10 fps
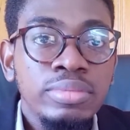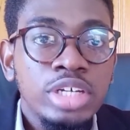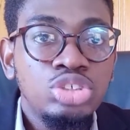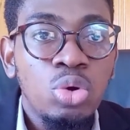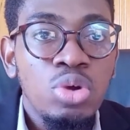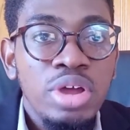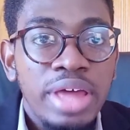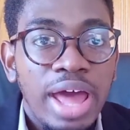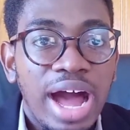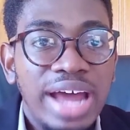So
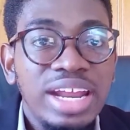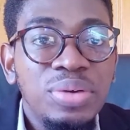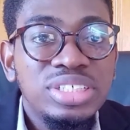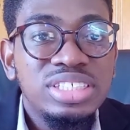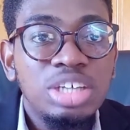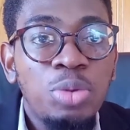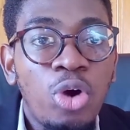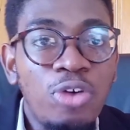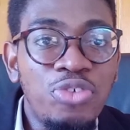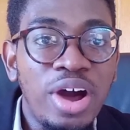an
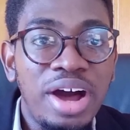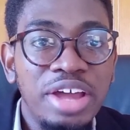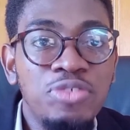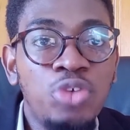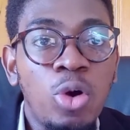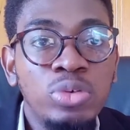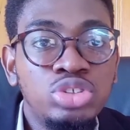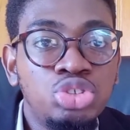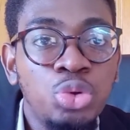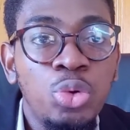irresistible offer
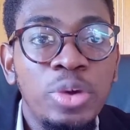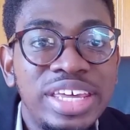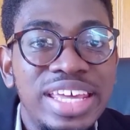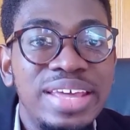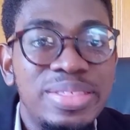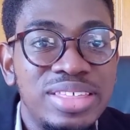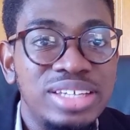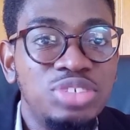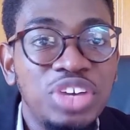involves two key things.